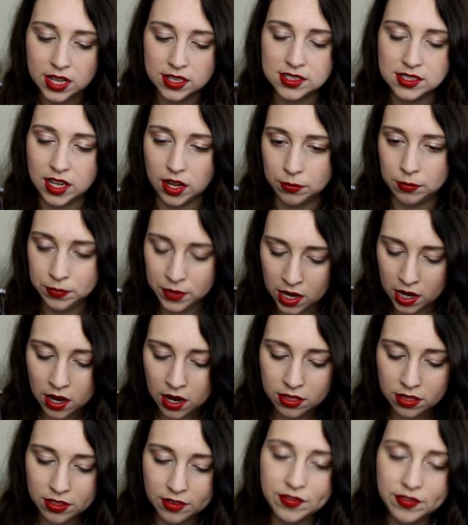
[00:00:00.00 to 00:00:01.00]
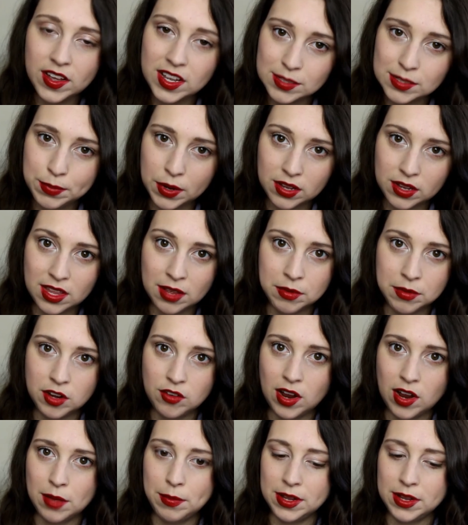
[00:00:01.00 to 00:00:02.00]
So the first book that I'm going
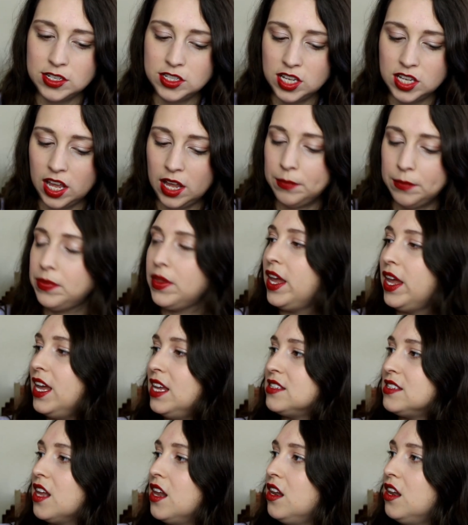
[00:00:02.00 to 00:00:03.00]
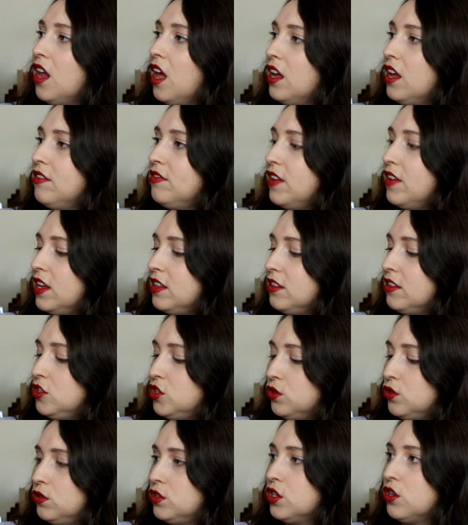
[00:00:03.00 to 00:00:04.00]
to recommend to you is Life in the
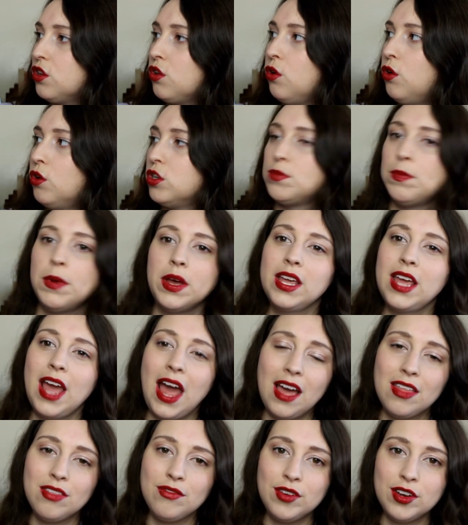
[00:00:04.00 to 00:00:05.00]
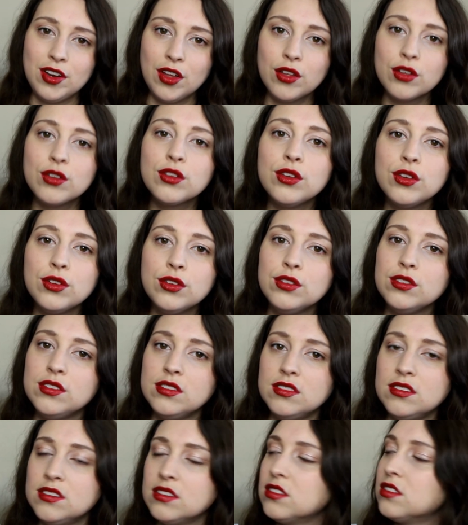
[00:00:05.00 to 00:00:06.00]
Georgian Court by Catherine
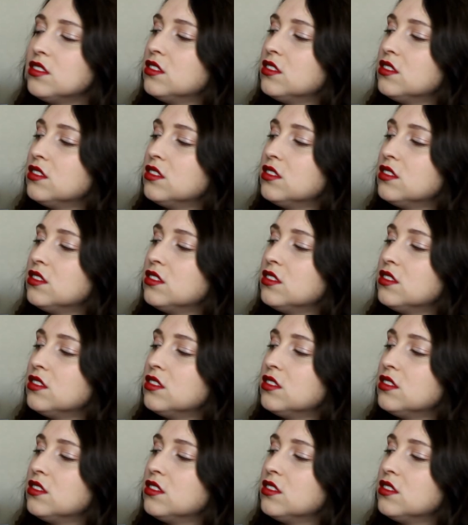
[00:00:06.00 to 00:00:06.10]
Cousin.